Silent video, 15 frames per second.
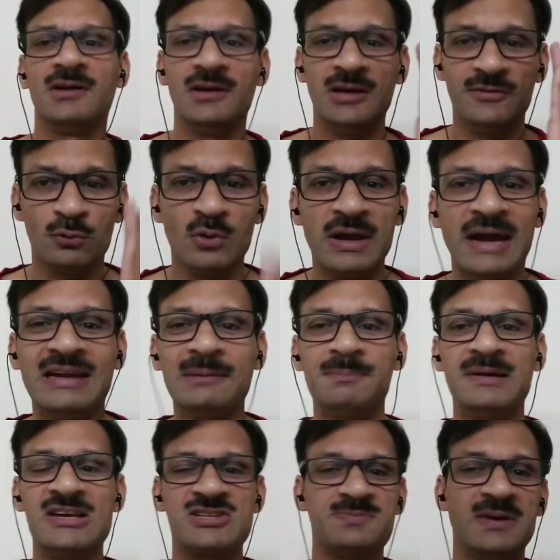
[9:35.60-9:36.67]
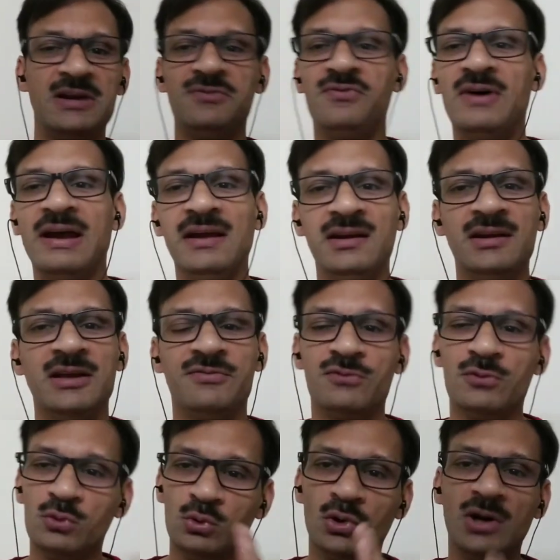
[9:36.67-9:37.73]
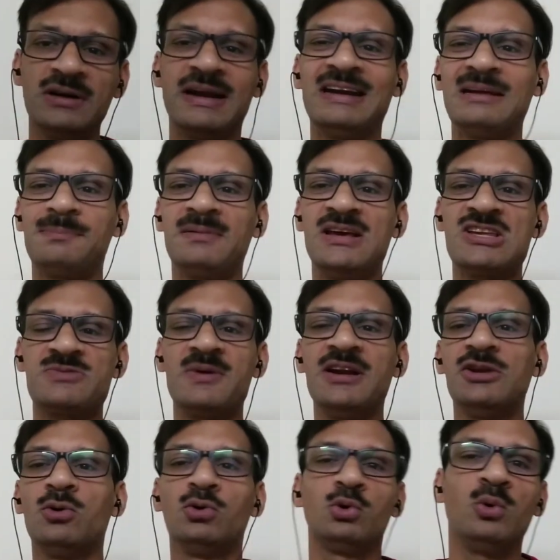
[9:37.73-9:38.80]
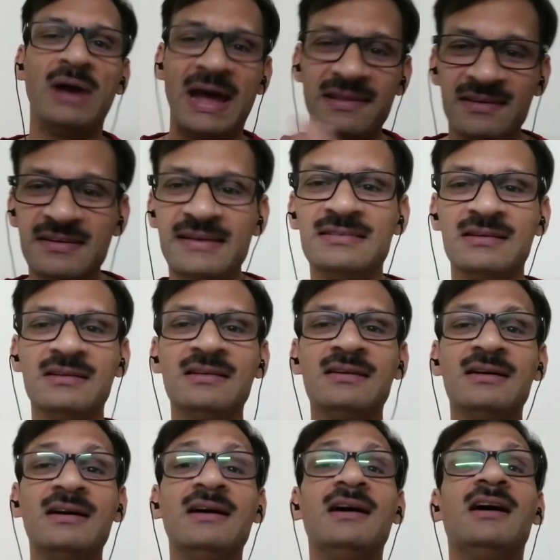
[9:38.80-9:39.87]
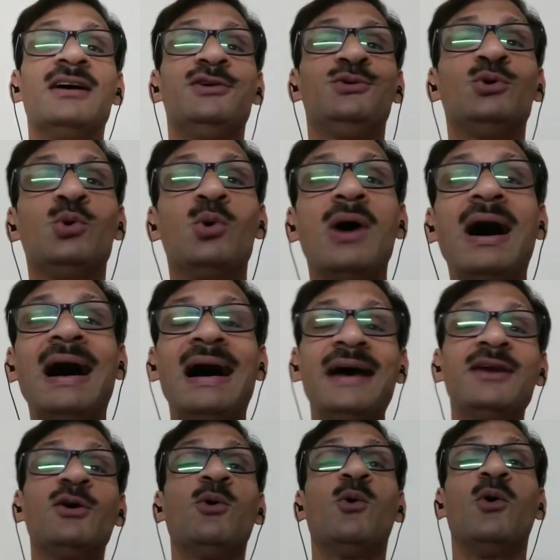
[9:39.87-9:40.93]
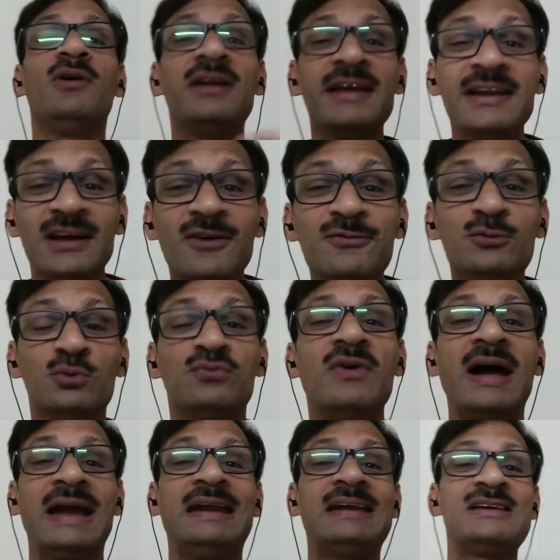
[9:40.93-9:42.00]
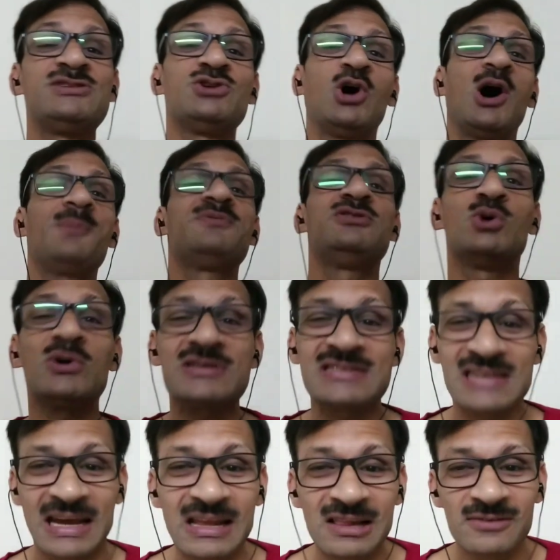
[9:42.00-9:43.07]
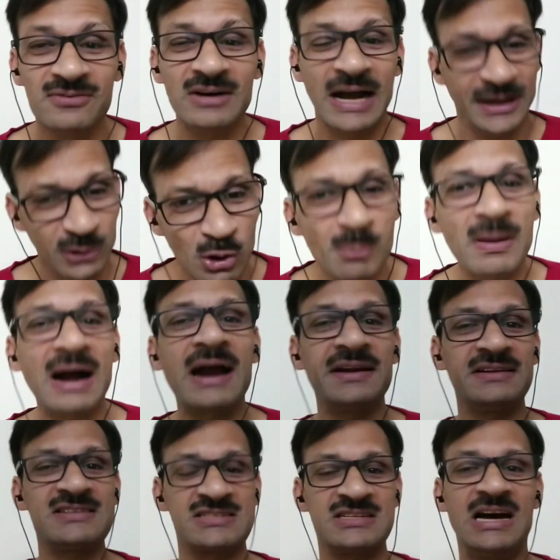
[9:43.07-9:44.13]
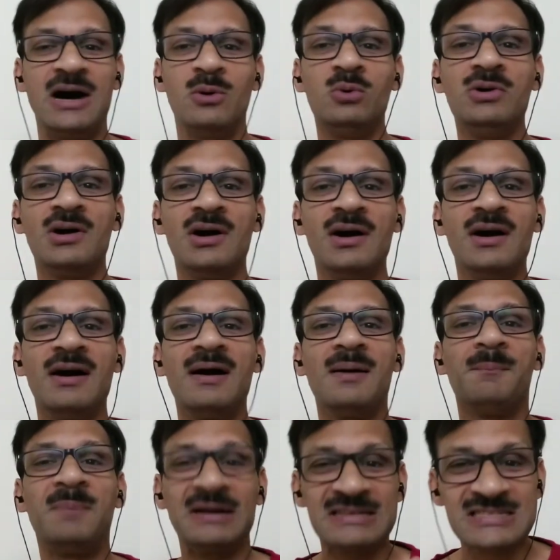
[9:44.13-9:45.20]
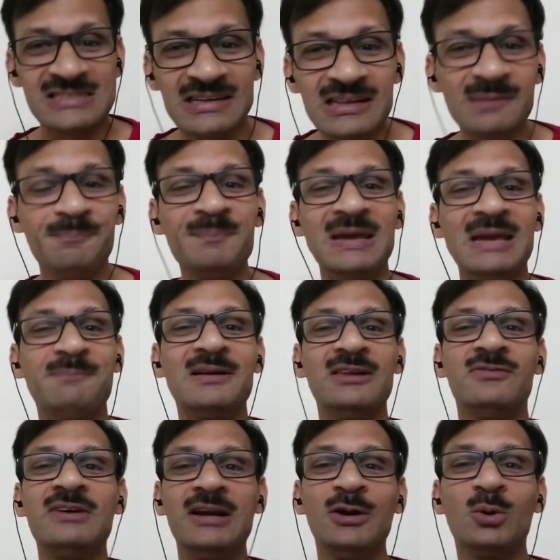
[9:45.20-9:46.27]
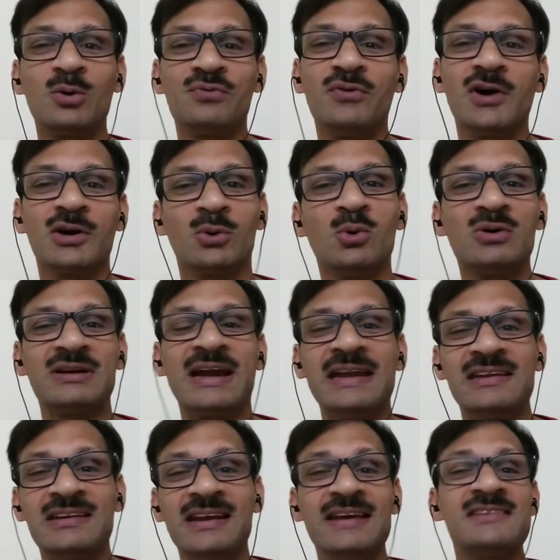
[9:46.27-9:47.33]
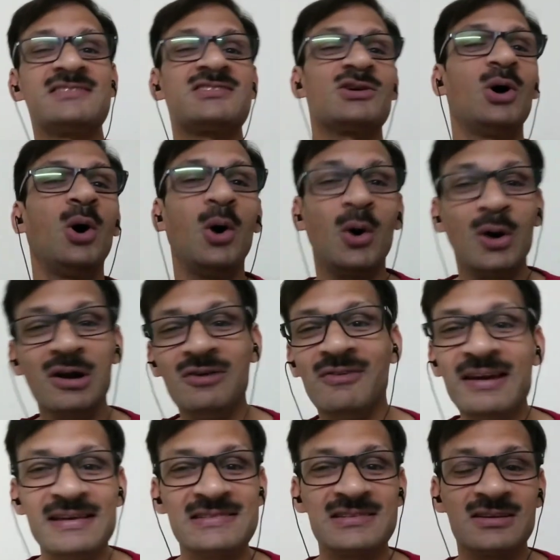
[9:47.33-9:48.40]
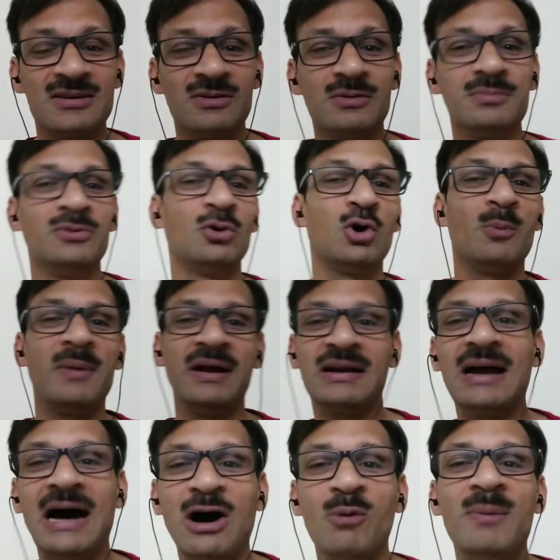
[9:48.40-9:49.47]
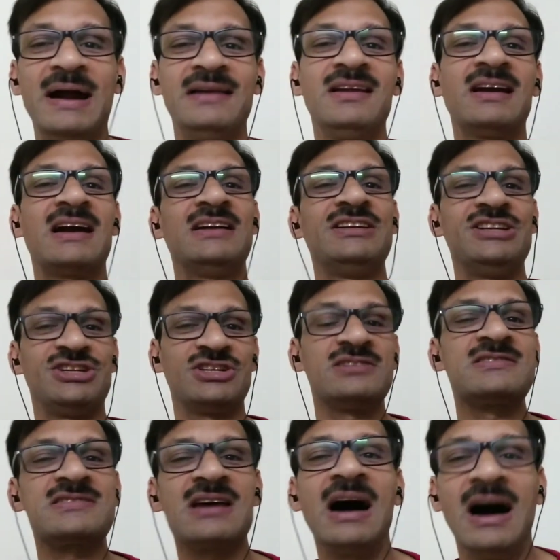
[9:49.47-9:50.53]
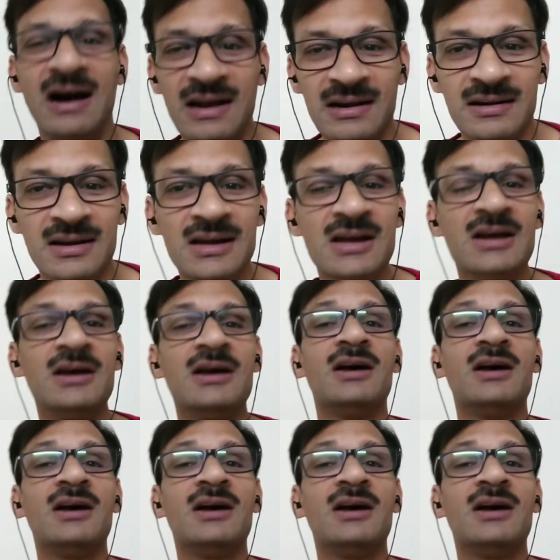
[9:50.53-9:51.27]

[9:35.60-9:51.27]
If you get a placement, fine. If you do not get a placement due to any reason, you are good enough to find a job yourself. I know market is down, but still people will look for good candidates always, no matter how bad the conditions are.